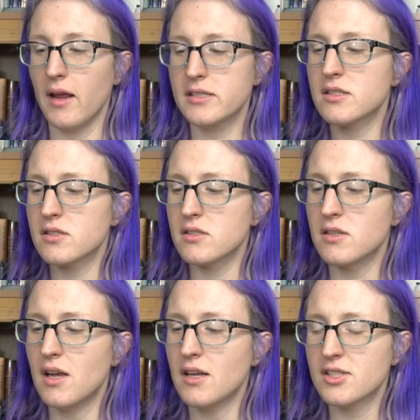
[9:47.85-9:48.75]
It's
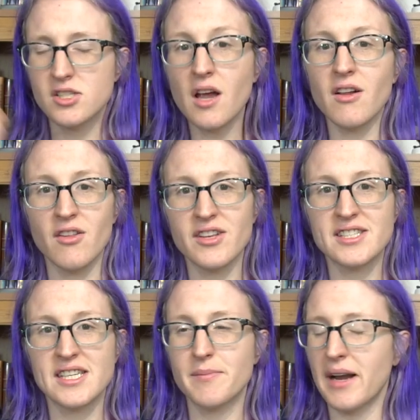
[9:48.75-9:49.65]
subtle this season,